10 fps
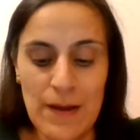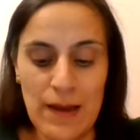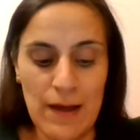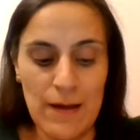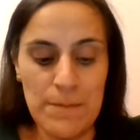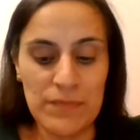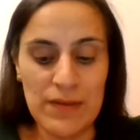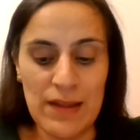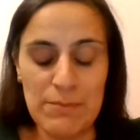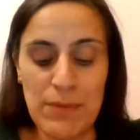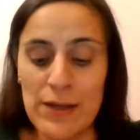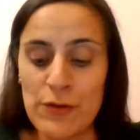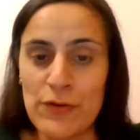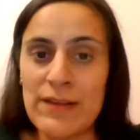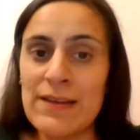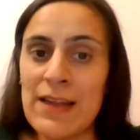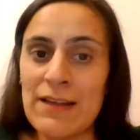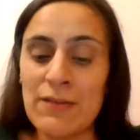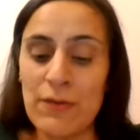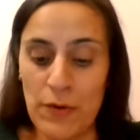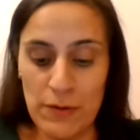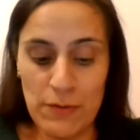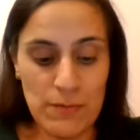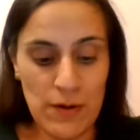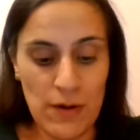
And by using less oil